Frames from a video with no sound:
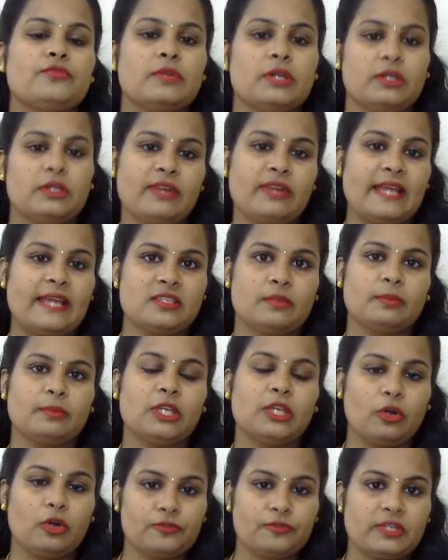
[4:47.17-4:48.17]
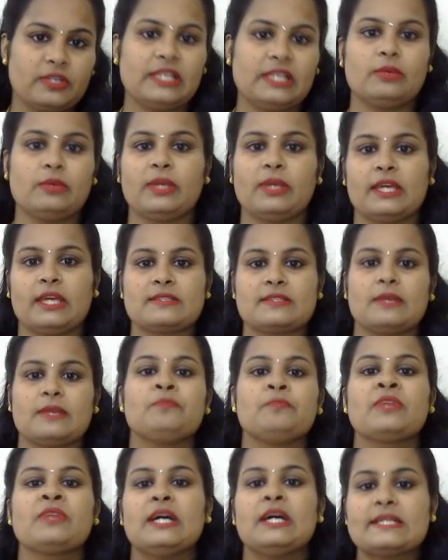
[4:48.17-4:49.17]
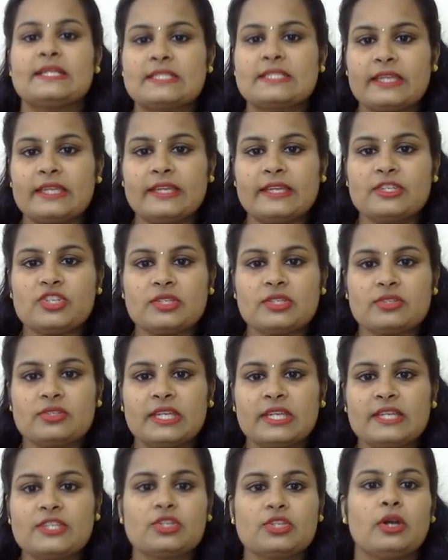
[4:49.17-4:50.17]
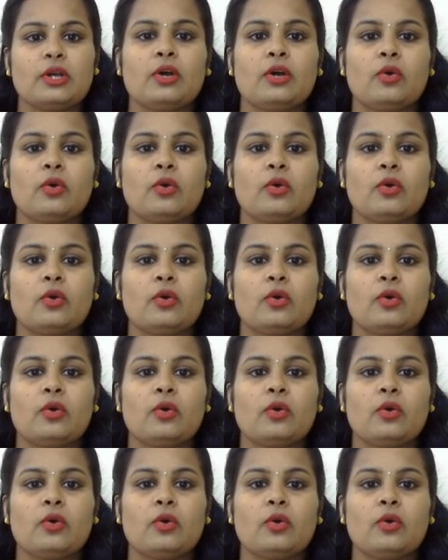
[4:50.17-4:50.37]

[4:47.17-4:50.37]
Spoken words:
randomly or freely, we can say. A stage is reached